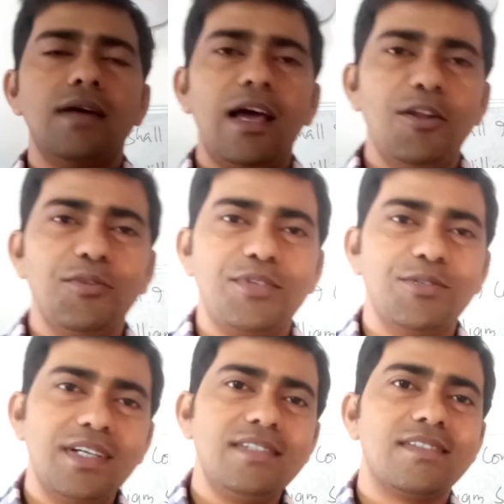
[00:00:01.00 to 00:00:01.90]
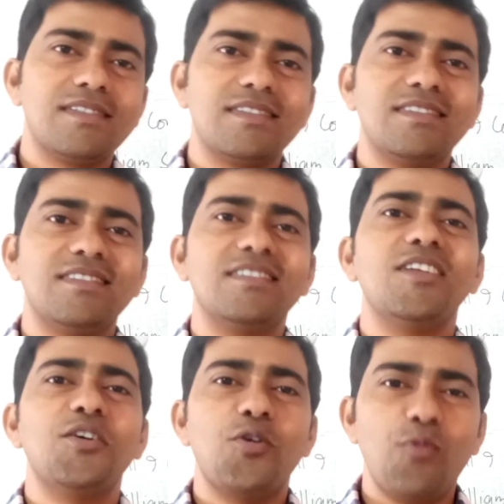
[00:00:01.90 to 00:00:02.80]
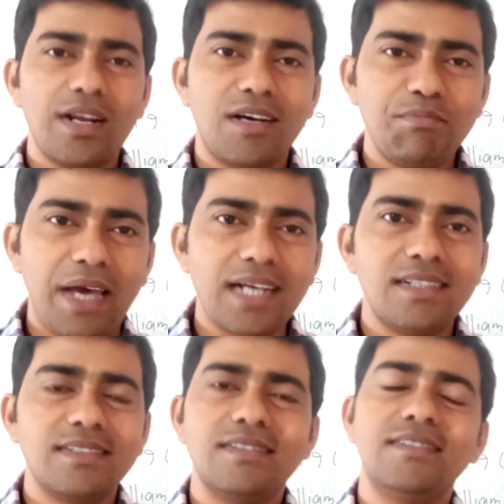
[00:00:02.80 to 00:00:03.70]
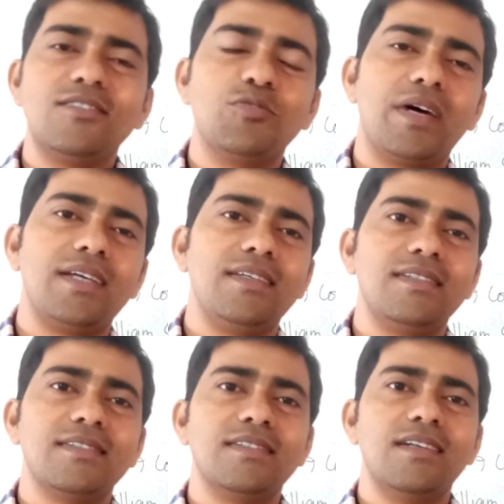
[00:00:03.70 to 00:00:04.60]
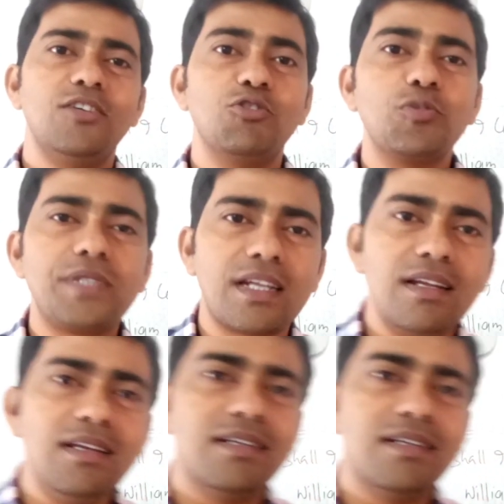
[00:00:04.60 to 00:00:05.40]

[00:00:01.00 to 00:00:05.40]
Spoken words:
Hello viewers, welcome back to my YouTube channel